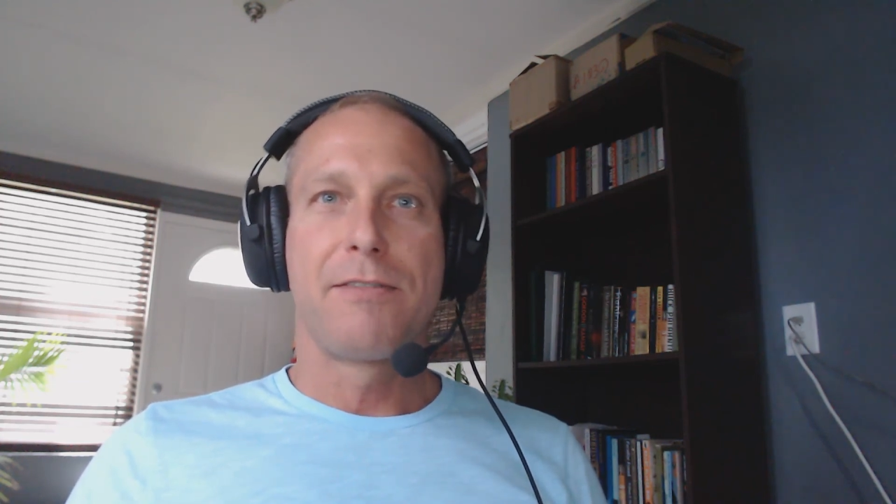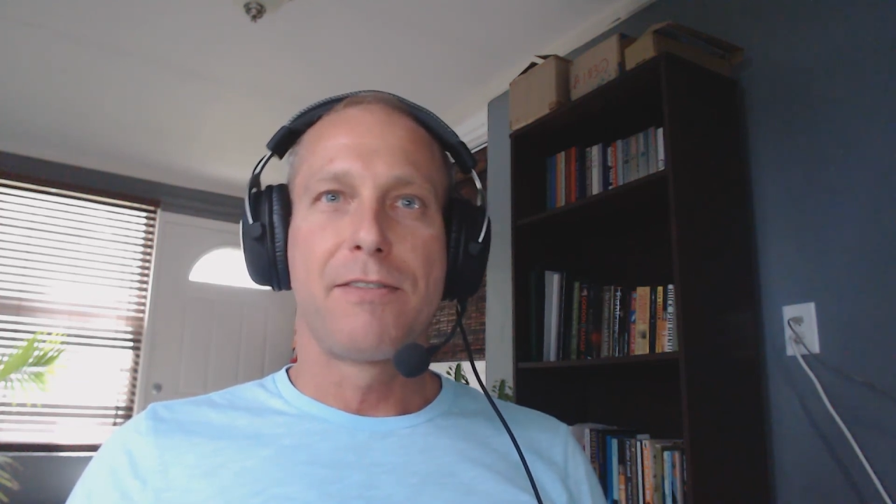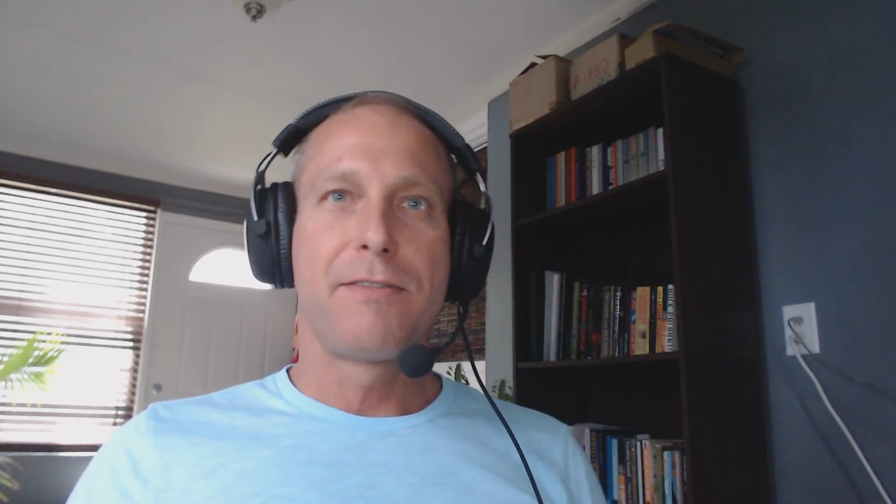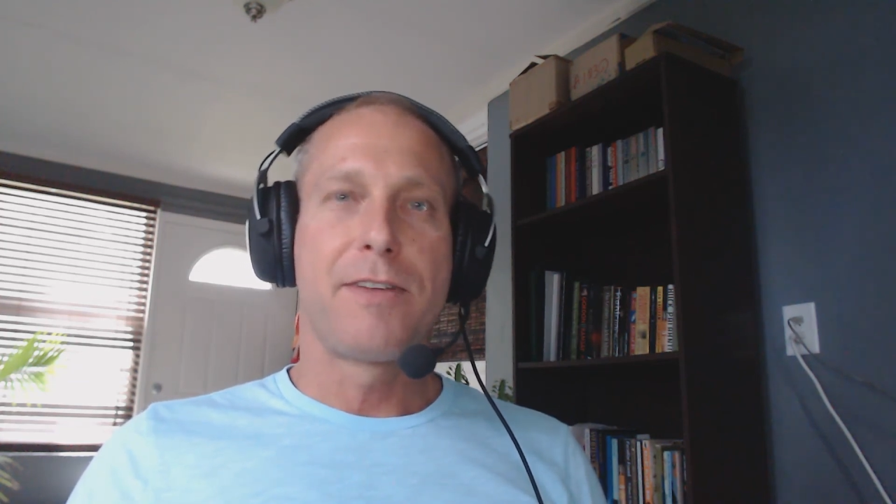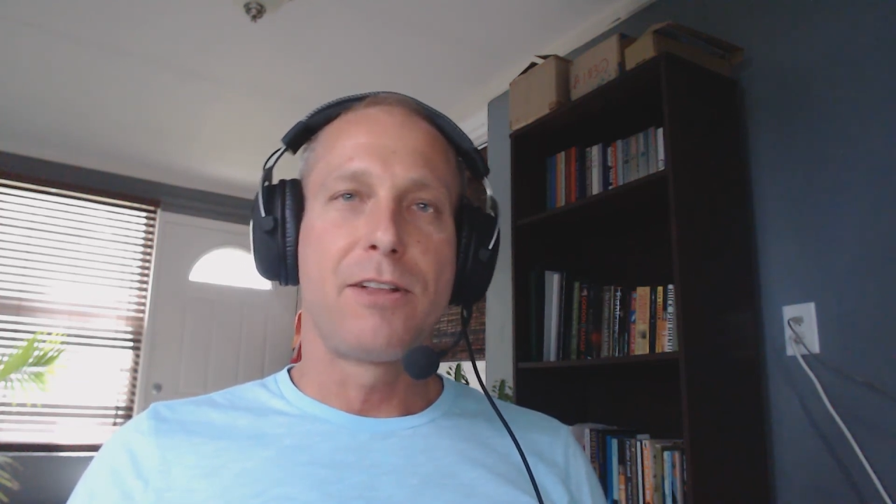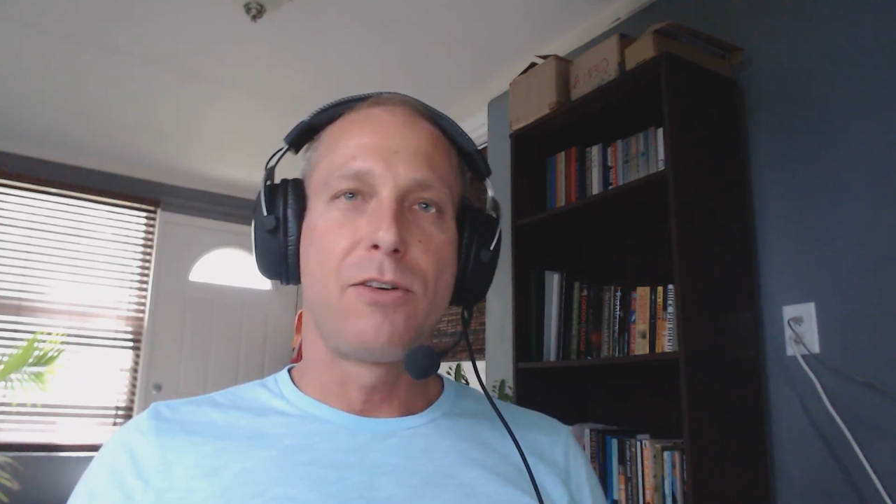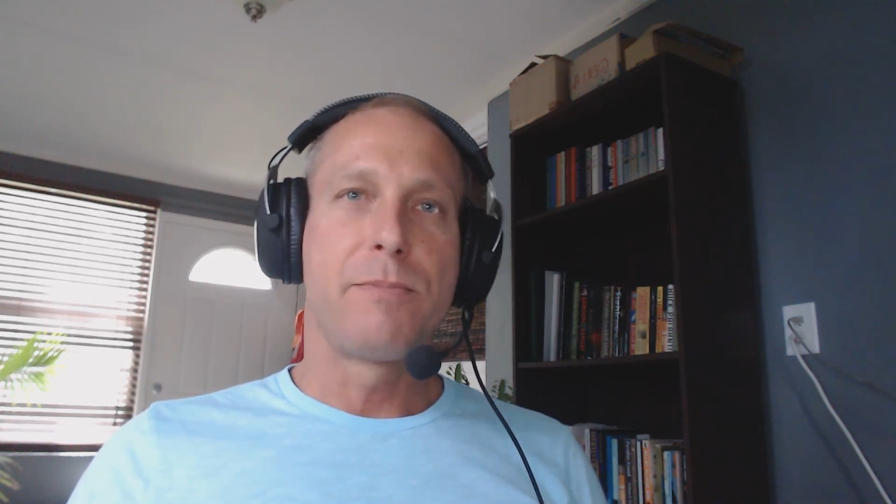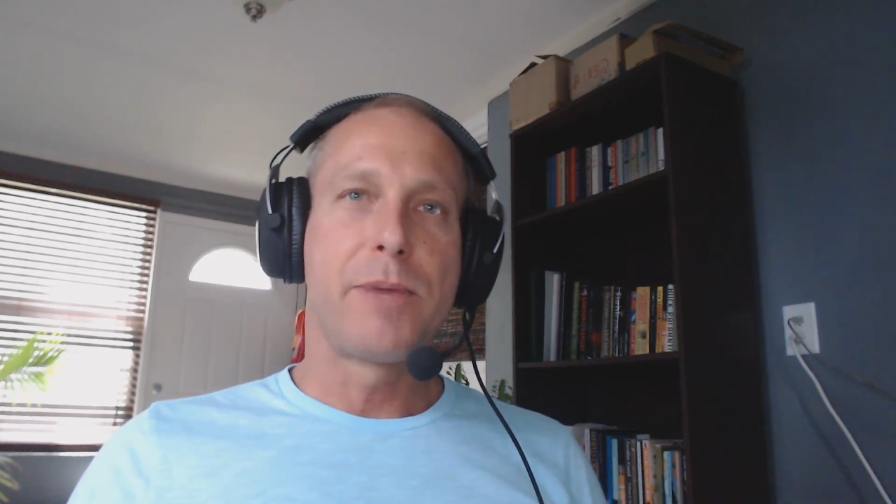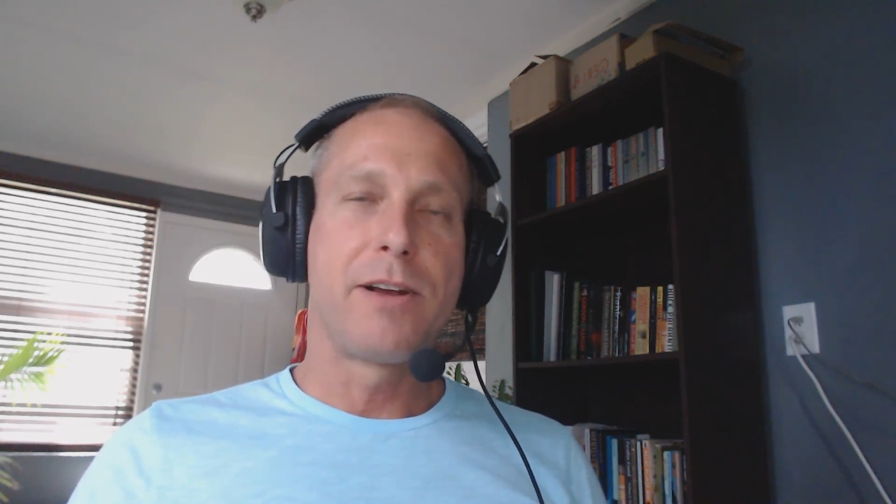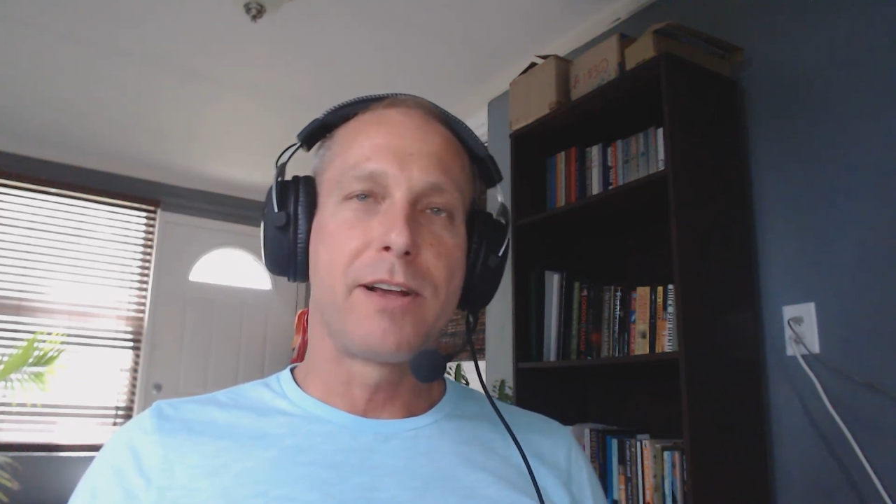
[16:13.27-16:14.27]
fellow
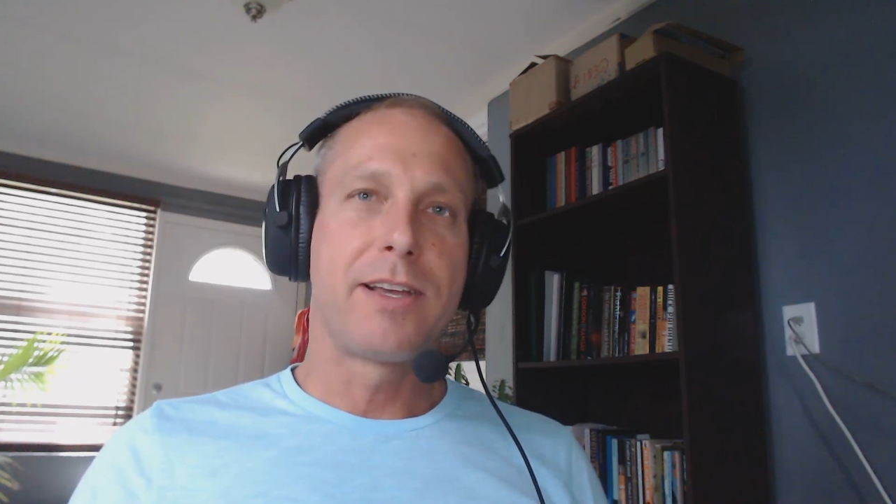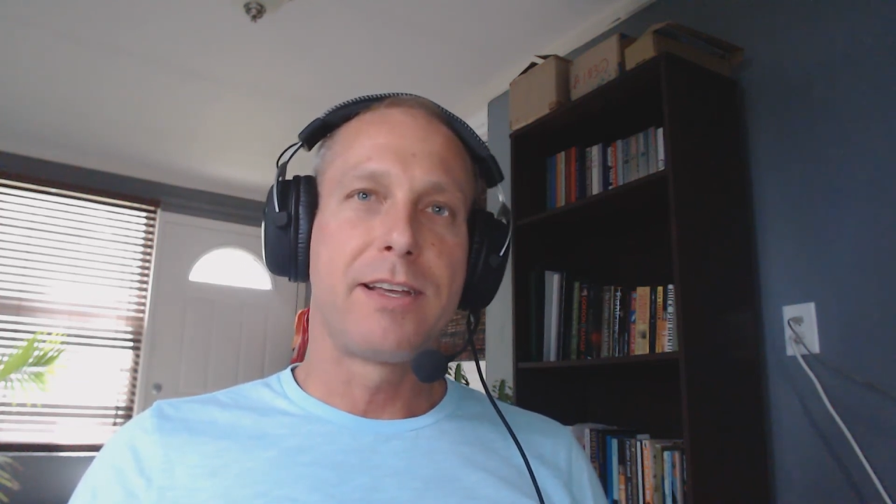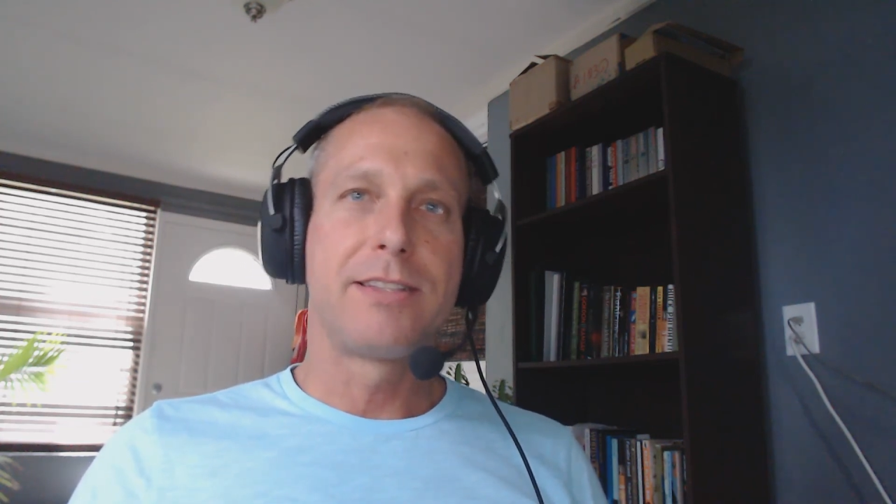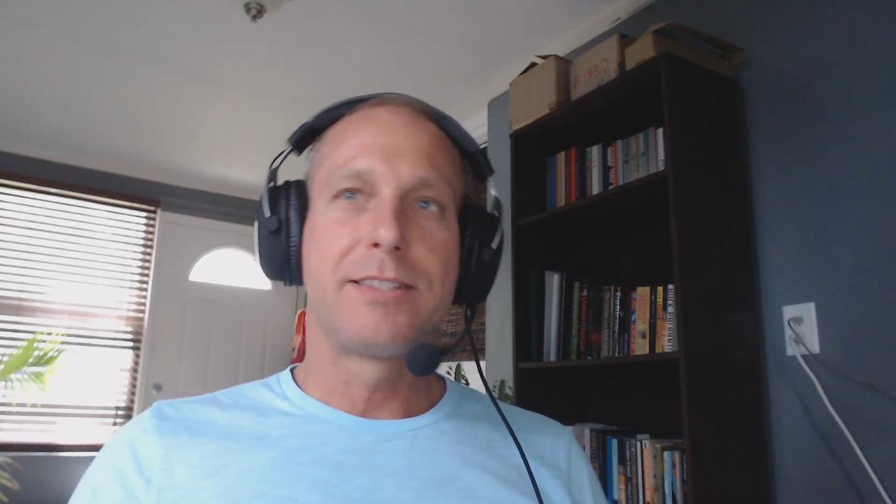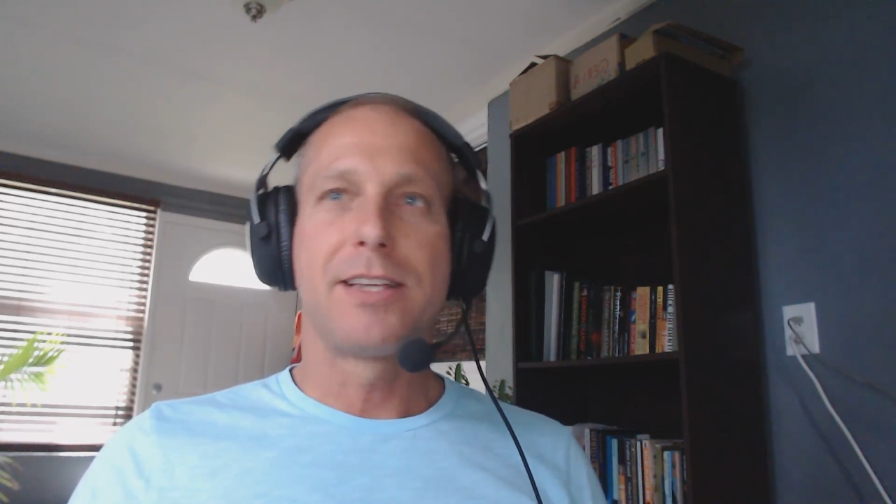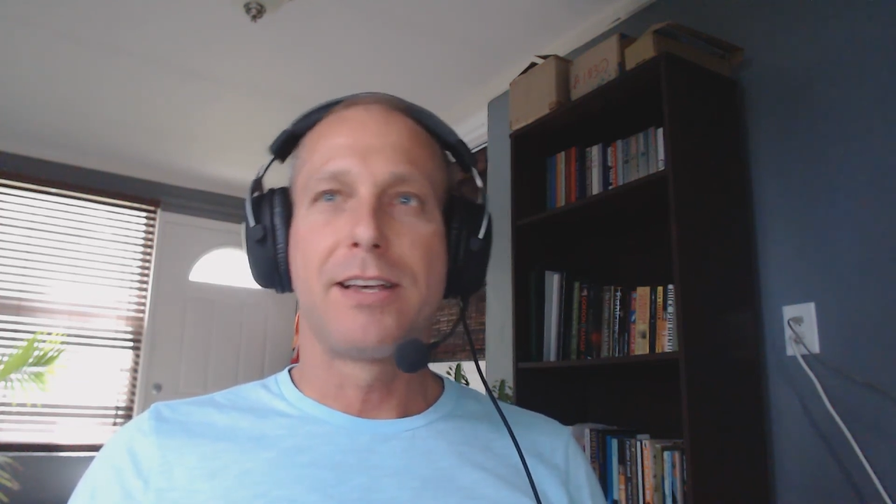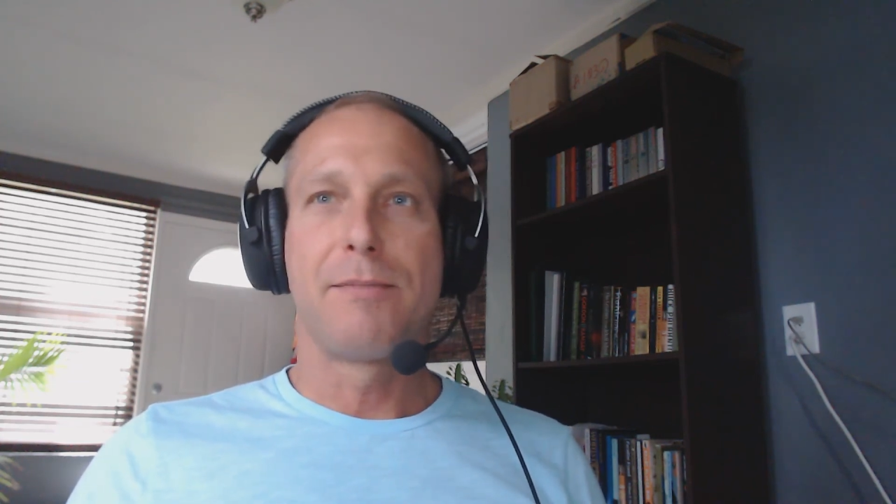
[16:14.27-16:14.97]
Americans,